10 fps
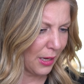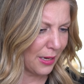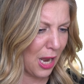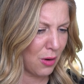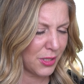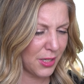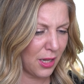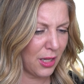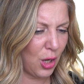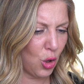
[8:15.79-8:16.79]
Now
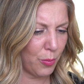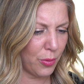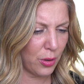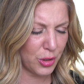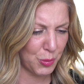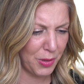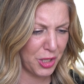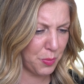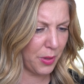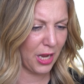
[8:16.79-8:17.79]
suddenly her
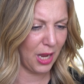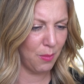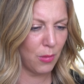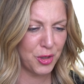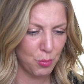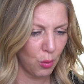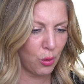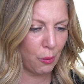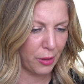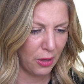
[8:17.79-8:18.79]
speech became much more
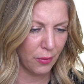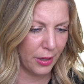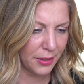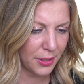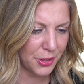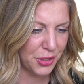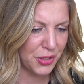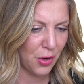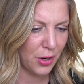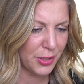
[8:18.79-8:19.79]
coherent. She
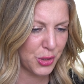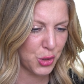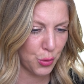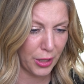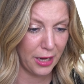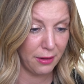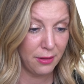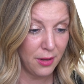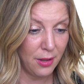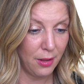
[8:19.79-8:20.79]
started stringing
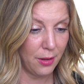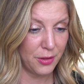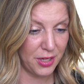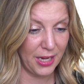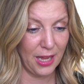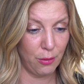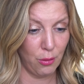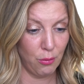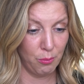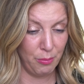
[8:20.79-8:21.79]

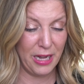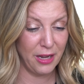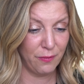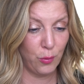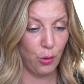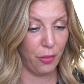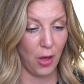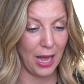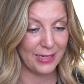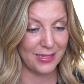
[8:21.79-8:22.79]
together meaningful
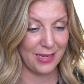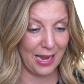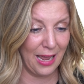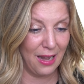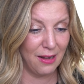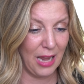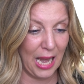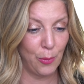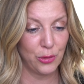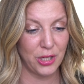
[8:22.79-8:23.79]
thoughts and
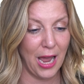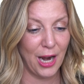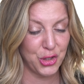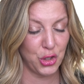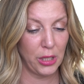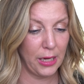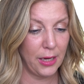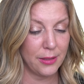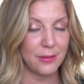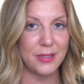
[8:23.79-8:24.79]
able to
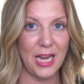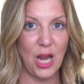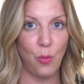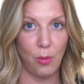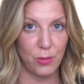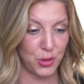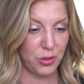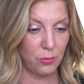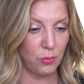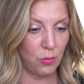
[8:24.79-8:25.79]
actually say what
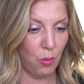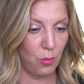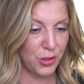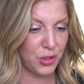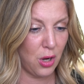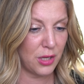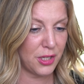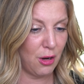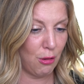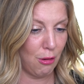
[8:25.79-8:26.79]
was
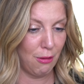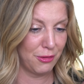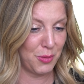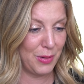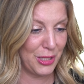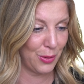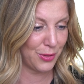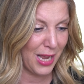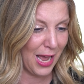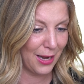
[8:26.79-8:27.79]
causing her to be so
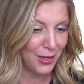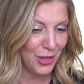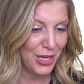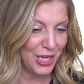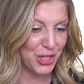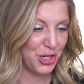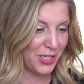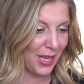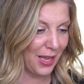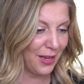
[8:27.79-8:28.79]
sad. And she
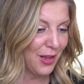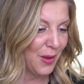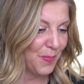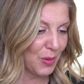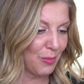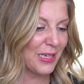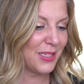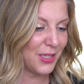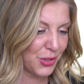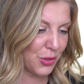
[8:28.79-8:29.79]
said, my
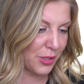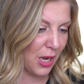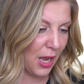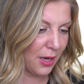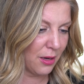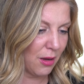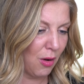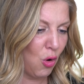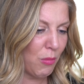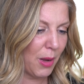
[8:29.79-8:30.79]
sister died.
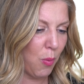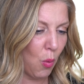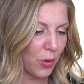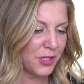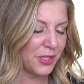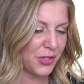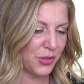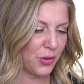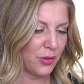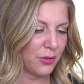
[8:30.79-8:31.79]
Oh, my poor
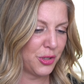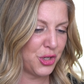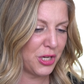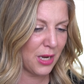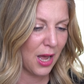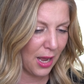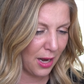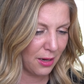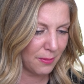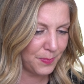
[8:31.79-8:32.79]
sister, she
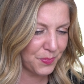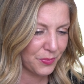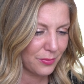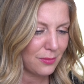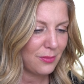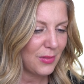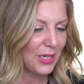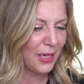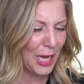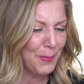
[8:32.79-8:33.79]
died.
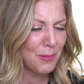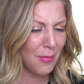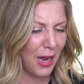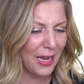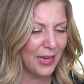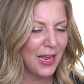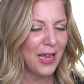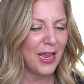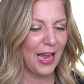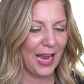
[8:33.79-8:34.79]
Keep in mind,
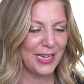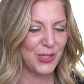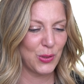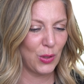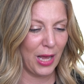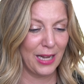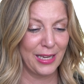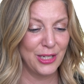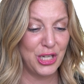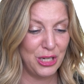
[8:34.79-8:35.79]
Hazel had
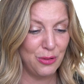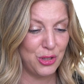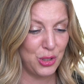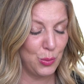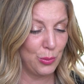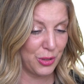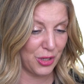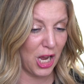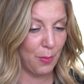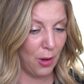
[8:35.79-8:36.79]
continued to
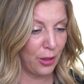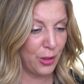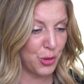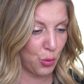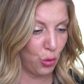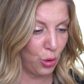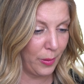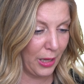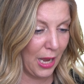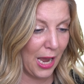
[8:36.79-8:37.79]
sob
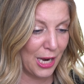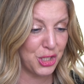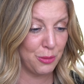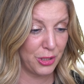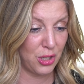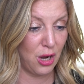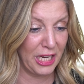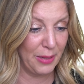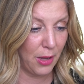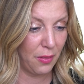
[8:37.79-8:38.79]
uncontrollably as she was
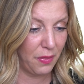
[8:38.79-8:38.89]
talking about